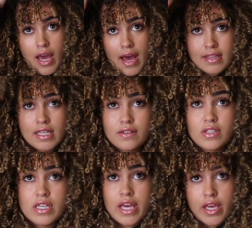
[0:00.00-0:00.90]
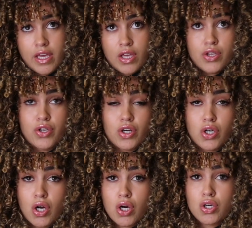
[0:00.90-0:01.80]
at the end of the day, your
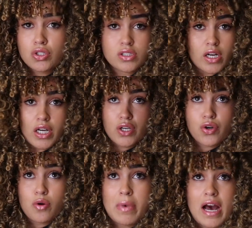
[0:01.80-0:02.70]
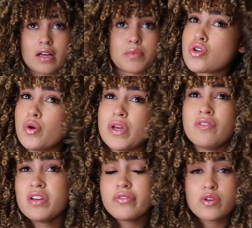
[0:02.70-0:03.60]
curls are gonna grow back. So
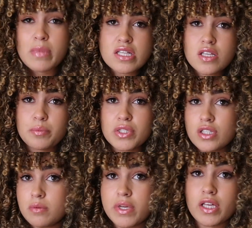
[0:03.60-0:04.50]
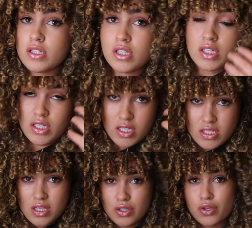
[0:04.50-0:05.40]
even if you mess up a little bit,
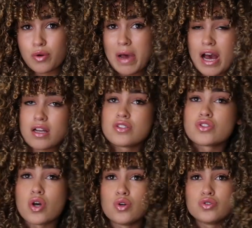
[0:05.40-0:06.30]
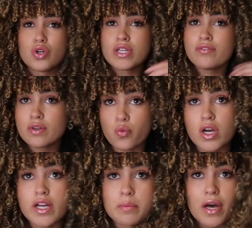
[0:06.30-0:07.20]
it's gonna grow back. So don't even
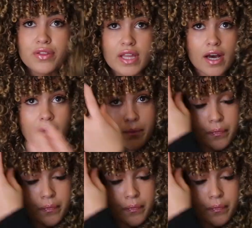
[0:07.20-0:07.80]
worry about that.